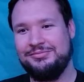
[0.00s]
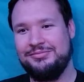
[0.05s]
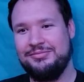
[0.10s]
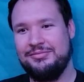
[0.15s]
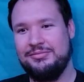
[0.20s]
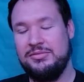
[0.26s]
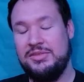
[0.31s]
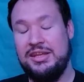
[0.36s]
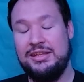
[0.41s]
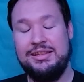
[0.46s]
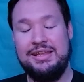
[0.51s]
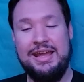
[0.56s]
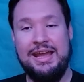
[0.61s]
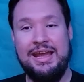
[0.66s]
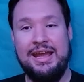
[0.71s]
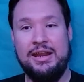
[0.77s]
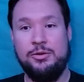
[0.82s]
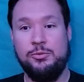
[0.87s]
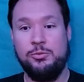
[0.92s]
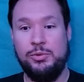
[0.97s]
they
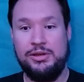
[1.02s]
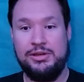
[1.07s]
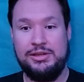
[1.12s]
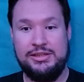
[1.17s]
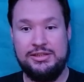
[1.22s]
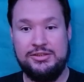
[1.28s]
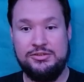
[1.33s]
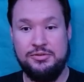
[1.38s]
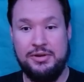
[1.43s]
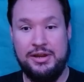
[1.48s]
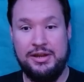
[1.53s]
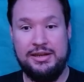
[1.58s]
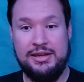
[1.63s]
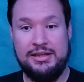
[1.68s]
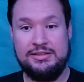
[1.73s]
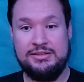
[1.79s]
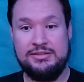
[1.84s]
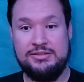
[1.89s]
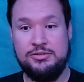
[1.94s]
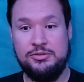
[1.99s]
had a Wendy's right
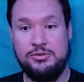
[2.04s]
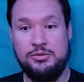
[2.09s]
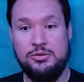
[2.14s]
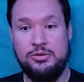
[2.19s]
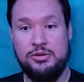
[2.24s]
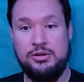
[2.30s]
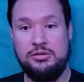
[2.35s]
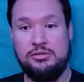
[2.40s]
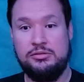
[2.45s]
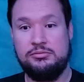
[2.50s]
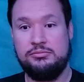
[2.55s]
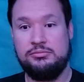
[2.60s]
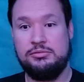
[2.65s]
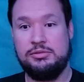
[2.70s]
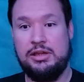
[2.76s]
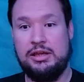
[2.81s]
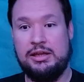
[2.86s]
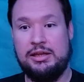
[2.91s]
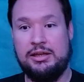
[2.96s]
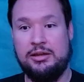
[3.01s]
next door.
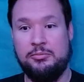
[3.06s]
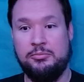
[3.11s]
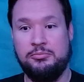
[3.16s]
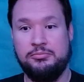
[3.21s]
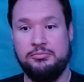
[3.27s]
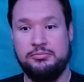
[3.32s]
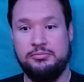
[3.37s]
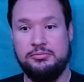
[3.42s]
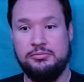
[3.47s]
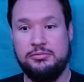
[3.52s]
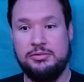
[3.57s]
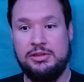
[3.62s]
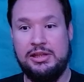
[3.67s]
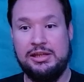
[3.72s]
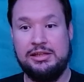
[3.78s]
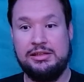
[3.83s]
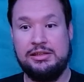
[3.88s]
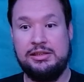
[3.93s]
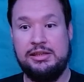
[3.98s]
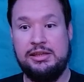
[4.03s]

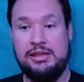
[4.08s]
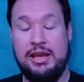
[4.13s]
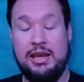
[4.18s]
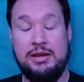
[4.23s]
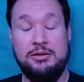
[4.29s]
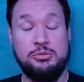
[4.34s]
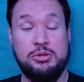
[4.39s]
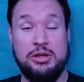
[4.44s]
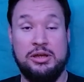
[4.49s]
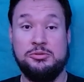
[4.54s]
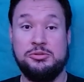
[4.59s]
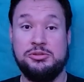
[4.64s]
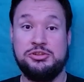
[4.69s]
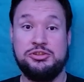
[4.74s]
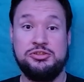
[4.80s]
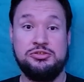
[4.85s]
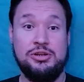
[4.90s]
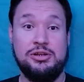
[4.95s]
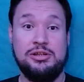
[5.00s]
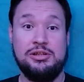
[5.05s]
Luckily, I was
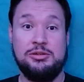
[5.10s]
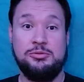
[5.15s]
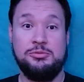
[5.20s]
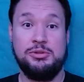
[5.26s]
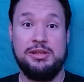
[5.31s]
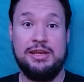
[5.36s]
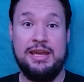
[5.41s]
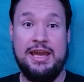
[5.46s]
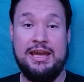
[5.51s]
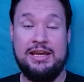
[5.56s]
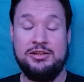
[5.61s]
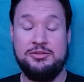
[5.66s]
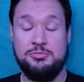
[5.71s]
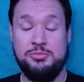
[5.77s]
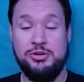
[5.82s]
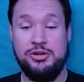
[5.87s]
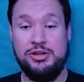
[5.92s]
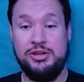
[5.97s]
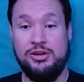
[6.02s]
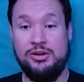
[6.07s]
struggling with cash
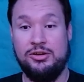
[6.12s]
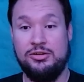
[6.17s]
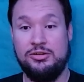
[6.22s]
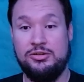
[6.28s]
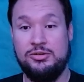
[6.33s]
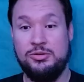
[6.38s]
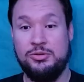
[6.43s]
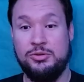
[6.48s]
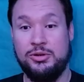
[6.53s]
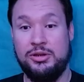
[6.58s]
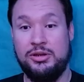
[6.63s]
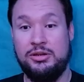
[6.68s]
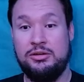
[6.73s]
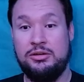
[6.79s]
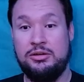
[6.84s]
pretty hardcore.